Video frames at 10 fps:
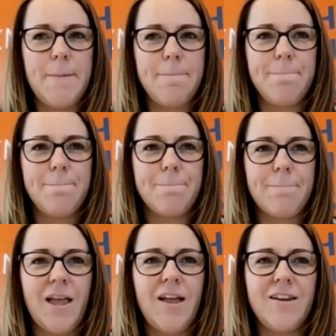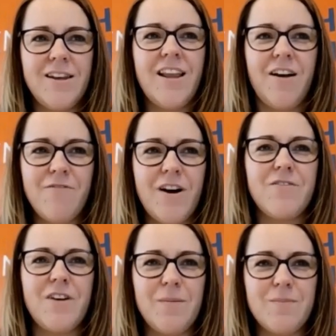
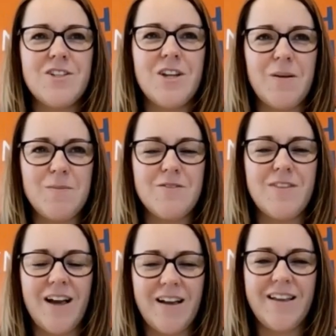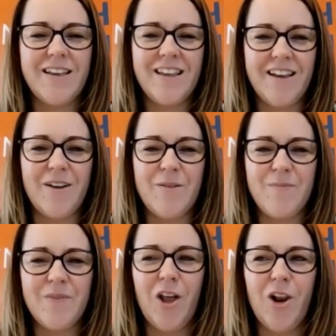I've come to terms with that
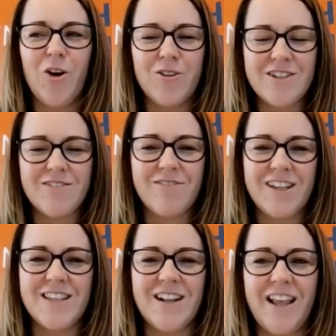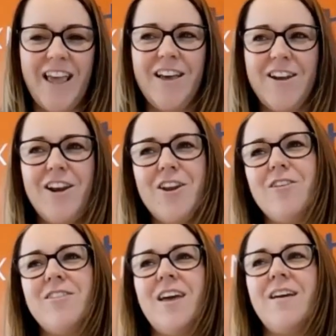a lot recently, and I
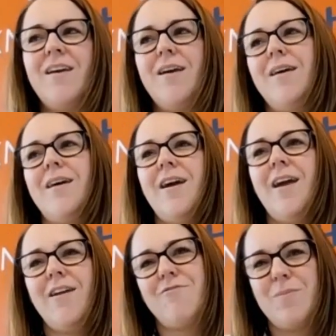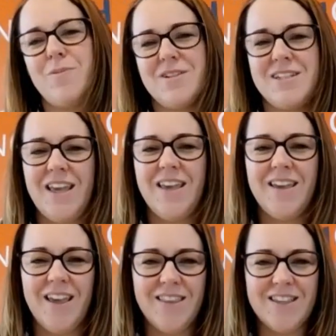know that
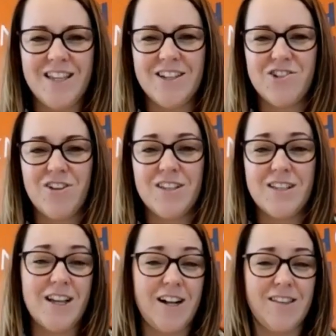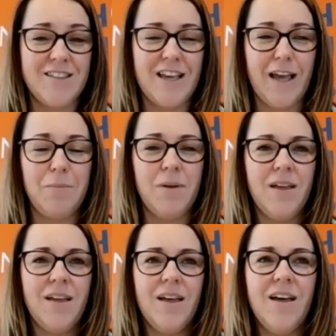everybody in this industry is exactly the
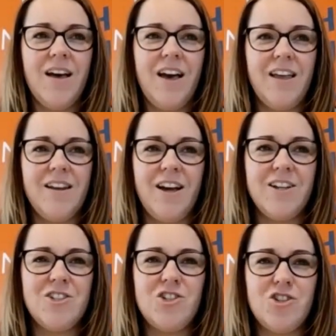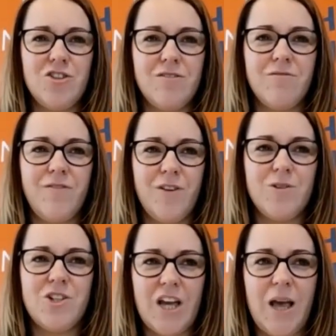same, and I shouldn't
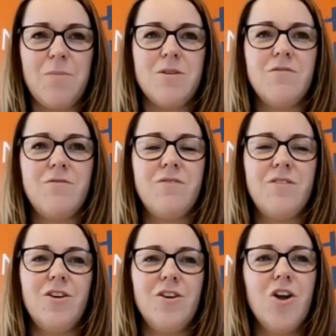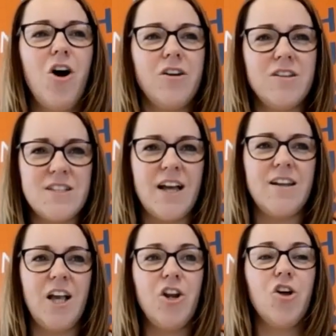feel ashamed of not
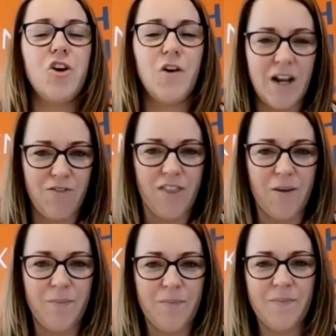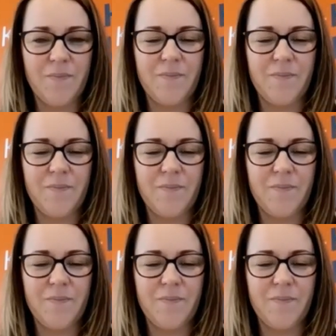understanding and not knowing everything.